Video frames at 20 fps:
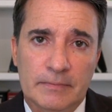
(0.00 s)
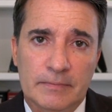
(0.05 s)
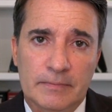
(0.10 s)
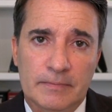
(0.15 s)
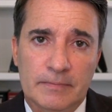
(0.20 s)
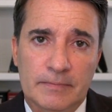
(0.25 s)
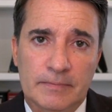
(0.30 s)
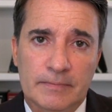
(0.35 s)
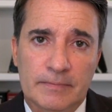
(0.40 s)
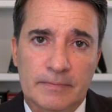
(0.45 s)

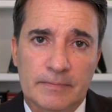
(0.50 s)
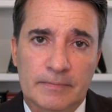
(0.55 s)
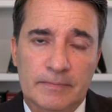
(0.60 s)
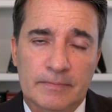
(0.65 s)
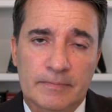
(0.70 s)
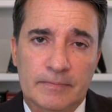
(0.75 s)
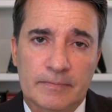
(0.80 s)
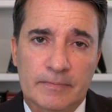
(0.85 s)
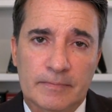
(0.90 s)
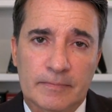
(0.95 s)

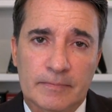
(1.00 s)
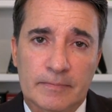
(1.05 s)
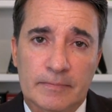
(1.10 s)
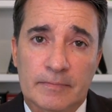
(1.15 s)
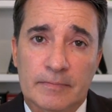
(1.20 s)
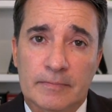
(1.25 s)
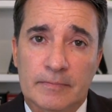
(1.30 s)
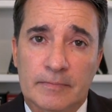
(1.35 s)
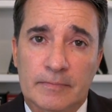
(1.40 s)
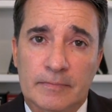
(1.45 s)

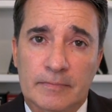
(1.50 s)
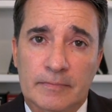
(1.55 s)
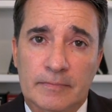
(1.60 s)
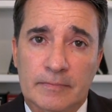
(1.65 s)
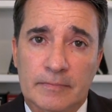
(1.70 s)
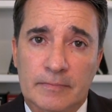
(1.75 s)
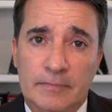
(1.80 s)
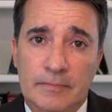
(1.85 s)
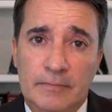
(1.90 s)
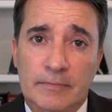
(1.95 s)

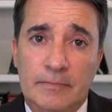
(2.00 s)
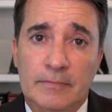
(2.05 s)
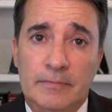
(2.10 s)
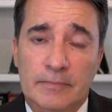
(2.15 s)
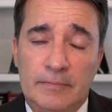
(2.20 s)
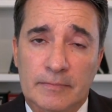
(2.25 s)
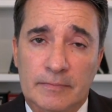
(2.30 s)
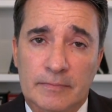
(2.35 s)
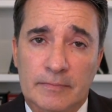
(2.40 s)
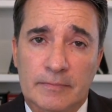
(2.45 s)

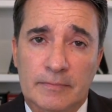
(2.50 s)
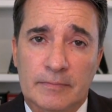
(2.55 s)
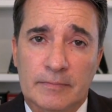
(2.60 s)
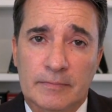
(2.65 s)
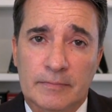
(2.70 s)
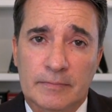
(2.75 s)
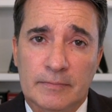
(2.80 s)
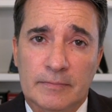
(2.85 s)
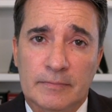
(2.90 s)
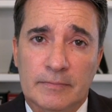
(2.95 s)

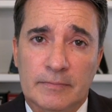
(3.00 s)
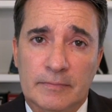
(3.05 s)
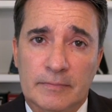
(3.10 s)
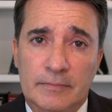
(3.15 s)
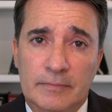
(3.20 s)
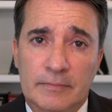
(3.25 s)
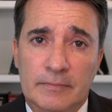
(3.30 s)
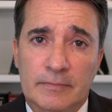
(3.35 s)
The person shown says nothing.